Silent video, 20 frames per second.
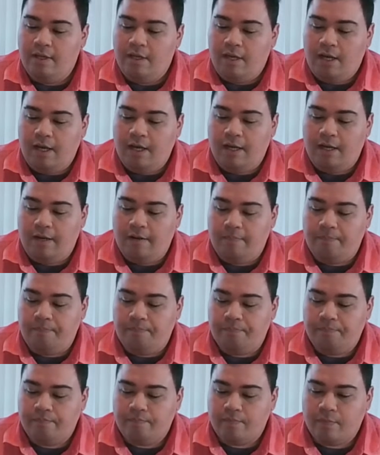
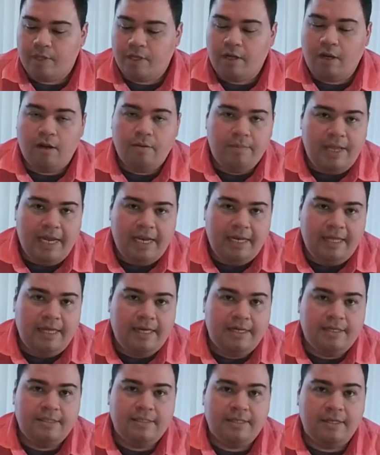
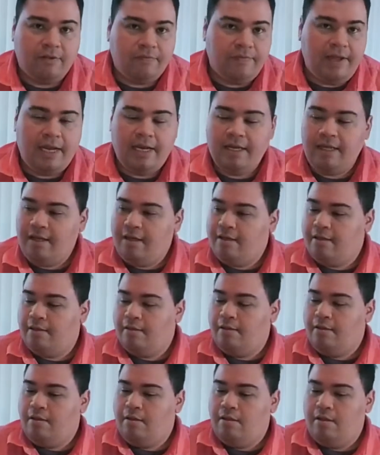Carmania,
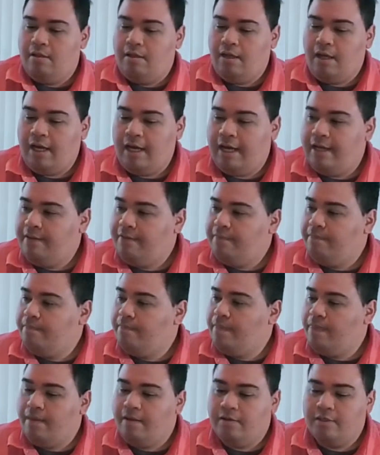Sylvania,
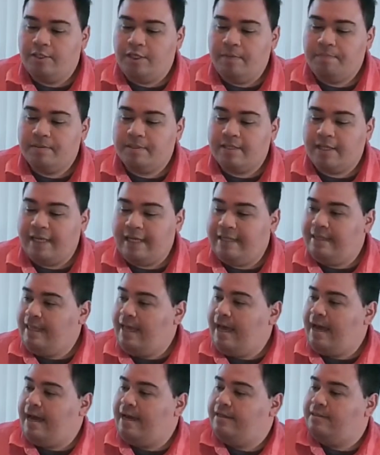ships like
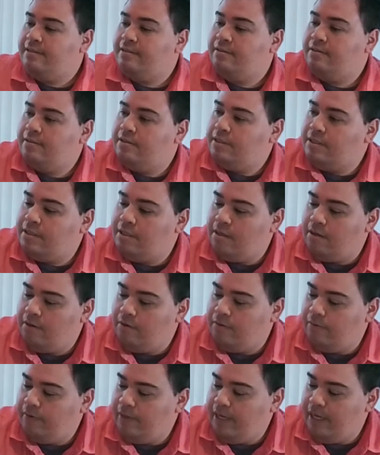that.
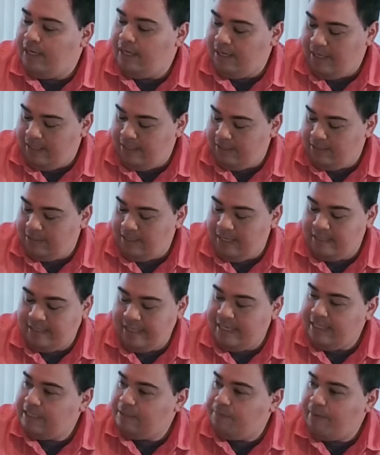So it
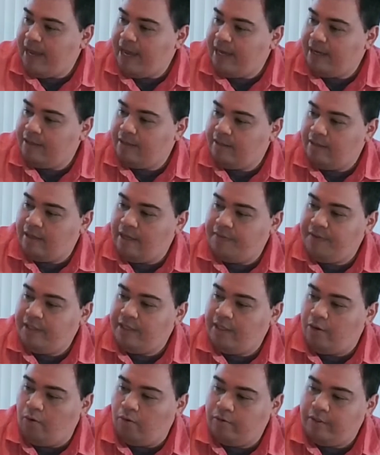dates back, I
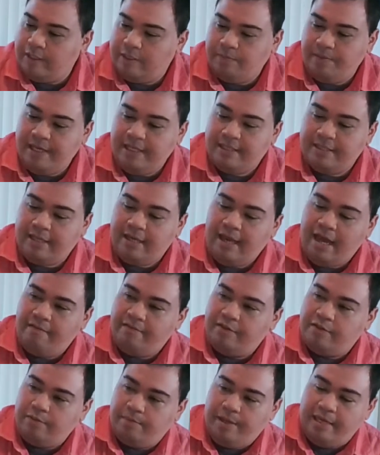think the oldest piece I
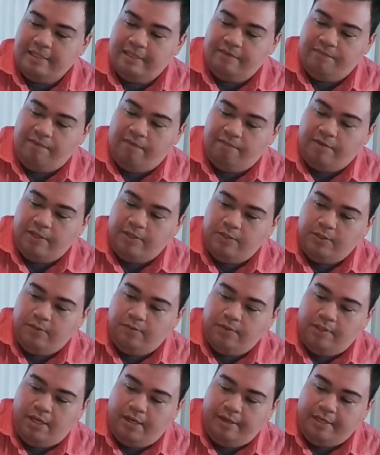have is from
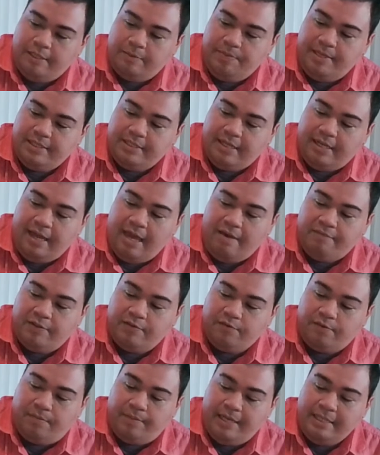1952, the youngest piece I have
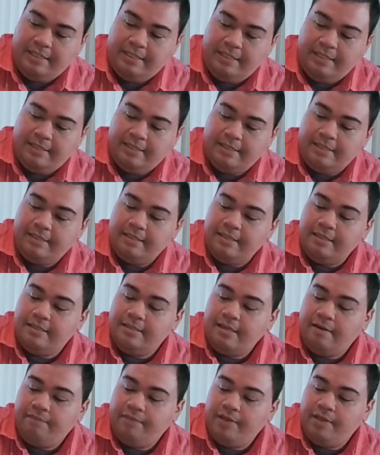is from
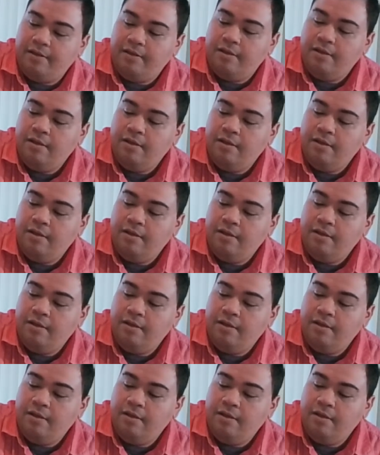1967.